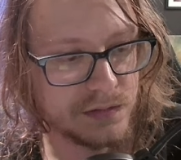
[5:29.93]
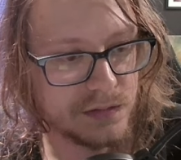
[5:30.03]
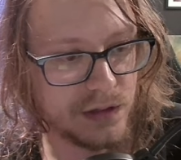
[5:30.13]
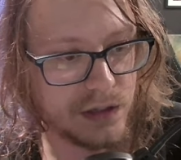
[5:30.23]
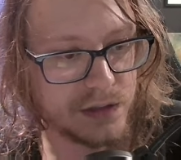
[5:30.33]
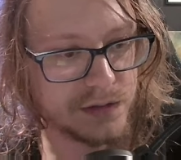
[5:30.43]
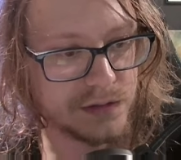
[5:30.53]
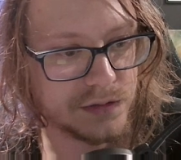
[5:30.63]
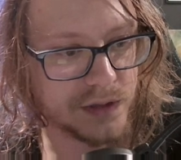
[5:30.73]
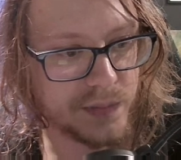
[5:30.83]
on the
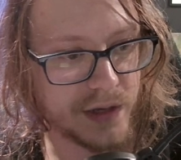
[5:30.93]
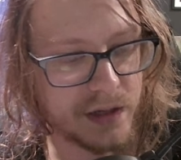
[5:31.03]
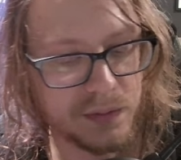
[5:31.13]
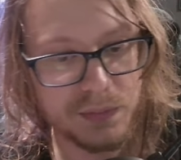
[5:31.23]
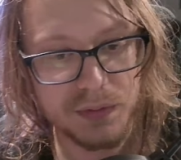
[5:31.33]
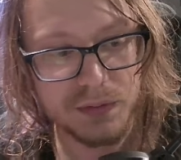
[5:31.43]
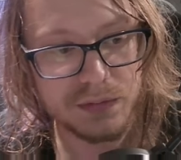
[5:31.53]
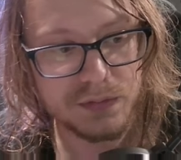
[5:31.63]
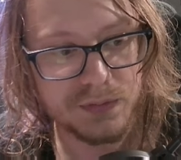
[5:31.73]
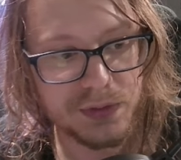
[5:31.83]
way back up.
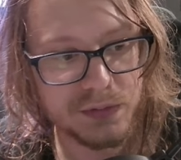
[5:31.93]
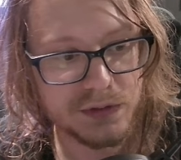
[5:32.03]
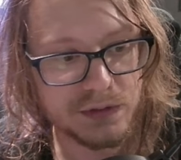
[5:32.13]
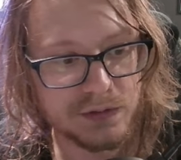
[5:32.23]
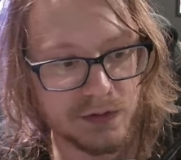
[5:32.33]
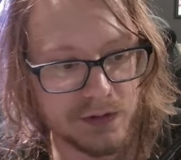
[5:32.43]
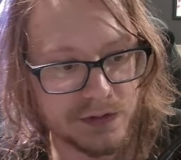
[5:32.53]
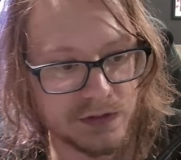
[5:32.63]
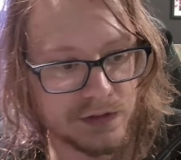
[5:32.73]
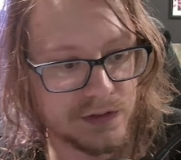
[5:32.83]
1, 2, 3, 4, 5,
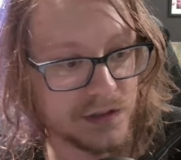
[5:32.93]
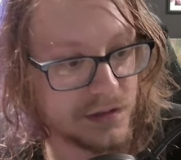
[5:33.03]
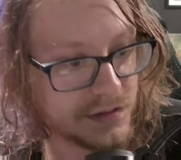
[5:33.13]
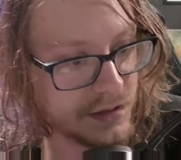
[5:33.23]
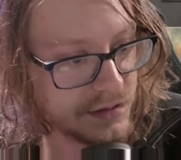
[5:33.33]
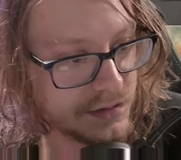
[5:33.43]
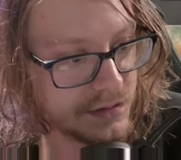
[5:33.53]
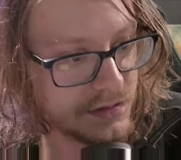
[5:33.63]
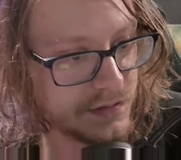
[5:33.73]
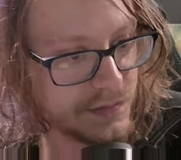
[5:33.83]
6, 7, 8, 9, 10.
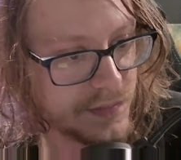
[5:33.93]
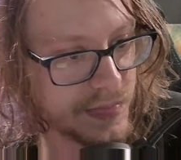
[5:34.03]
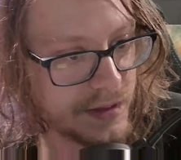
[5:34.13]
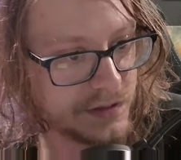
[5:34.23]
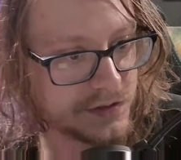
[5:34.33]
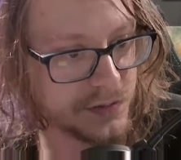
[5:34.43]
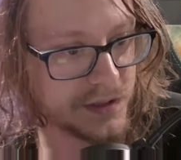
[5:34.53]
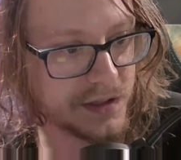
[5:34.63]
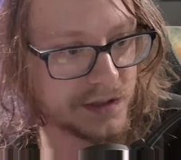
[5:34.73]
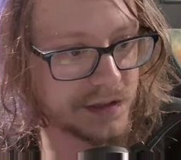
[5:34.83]
And so we can
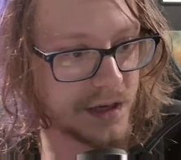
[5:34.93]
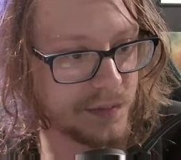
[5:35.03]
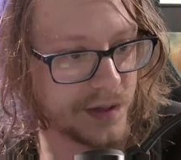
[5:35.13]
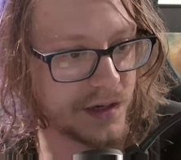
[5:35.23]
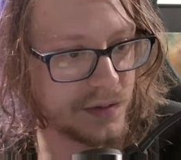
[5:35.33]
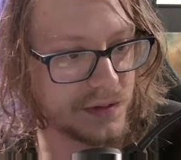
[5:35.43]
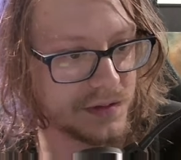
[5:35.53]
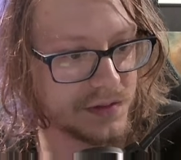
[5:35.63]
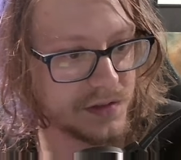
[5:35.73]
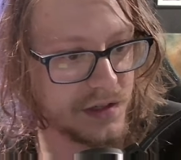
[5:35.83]
either count
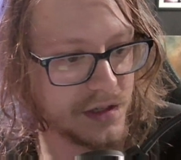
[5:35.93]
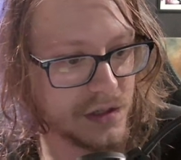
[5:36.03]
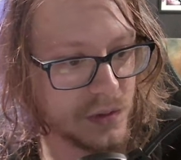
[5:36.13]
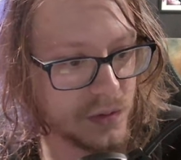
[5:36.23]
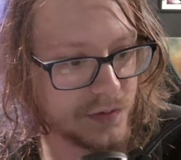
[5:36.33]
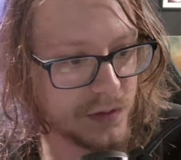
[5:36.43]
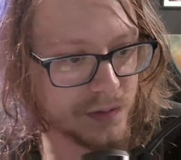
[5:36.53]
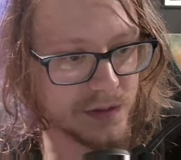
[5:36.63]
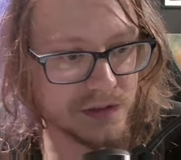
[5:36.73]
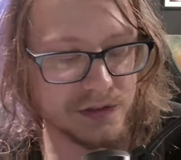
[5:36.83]
backwards or
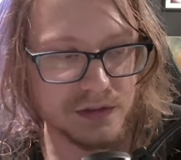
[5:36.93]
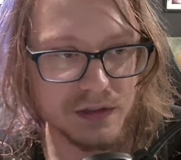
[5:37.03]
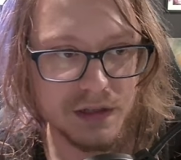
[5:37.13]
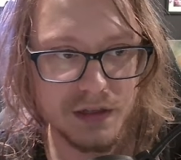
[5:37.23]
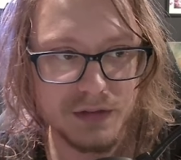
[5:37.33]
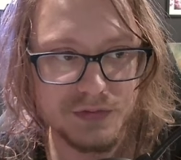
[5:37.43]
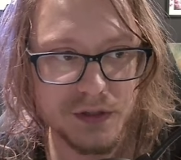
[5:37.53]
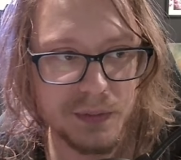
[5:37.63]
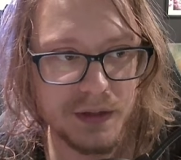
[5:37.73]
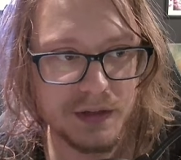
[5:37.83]
forwards,
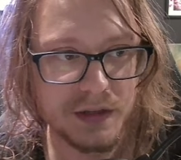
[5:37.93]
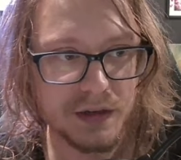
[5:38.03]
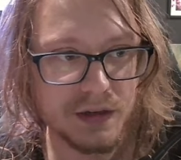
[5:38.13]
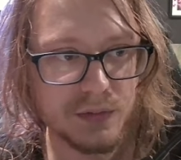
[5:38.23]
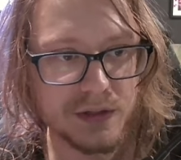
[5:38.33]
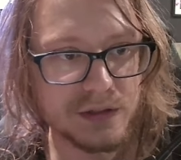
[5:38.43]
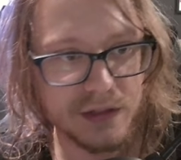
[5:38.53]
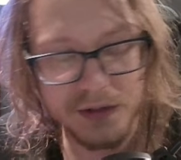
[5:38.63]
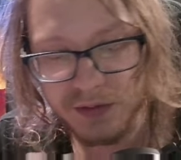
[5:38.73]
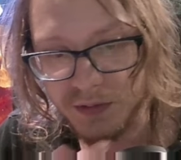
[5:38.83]
depending on whether or
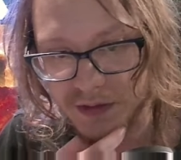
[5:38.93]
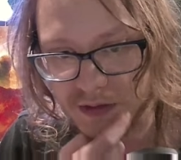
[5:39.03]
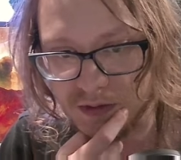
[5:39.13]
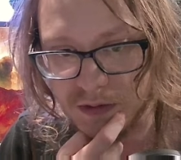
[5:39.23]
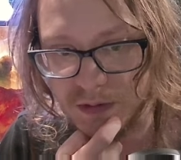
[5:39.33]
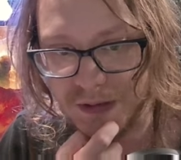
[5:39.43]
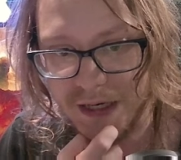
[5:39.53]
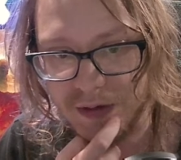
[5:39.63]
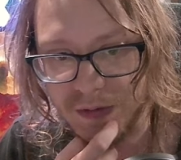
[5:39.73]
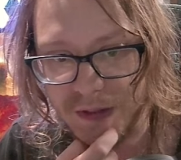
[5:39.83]
not we want to do
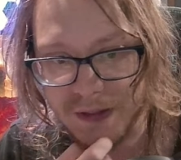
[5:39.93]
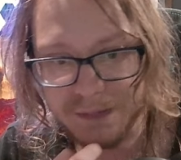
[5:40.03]
our